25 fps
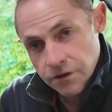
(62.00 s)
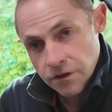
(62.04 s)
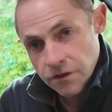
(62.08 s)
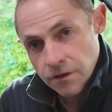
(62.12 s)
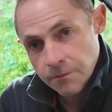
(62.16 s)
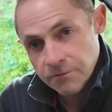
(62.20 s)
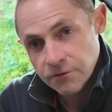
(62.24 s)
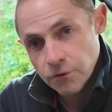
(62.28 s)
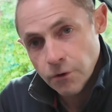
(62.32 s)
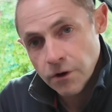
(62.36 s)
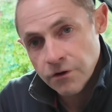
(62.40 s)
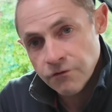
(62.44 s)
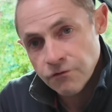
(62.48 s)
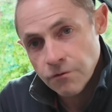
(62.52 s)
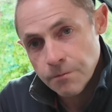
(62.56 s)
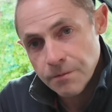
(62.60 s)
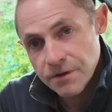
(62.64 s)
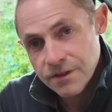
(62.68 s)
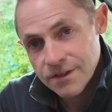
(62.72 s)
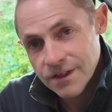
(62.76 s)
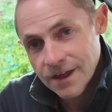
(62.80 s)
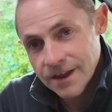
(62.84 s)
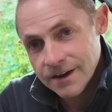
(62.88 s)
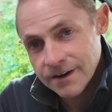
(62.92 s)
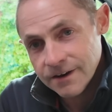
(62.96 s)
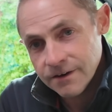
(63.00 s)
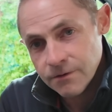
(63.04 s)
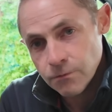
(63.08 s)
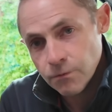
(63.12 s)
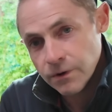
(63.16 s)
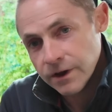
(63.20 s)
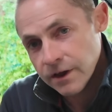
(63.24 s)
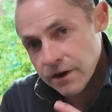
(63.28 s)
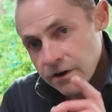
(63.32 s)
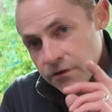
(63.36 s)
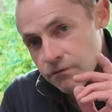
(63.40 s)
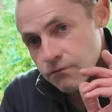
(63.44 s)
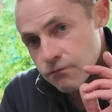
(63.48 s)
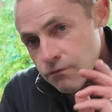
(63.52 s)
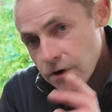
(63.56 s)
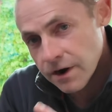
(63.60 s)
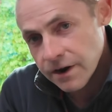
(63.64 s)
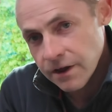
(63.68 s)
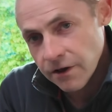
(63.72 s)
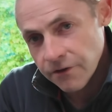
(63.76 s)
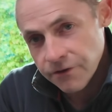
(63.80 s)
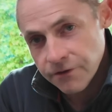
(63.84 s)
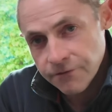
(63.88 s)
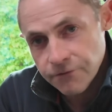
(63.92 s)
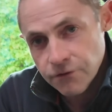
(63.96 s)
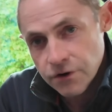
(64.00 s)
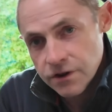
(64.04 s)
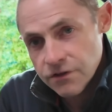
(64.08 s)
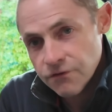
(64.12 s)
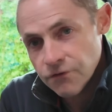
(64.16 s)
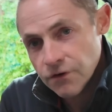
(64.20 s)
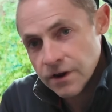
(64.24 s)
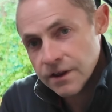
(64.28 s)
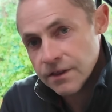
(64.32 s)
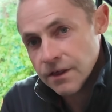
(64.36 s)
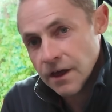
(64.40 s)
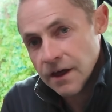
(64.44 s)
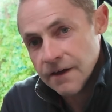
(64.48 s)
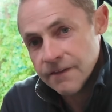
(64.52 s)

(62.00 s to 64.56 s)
this up to 100%, we're going to run it on the fridge freezer,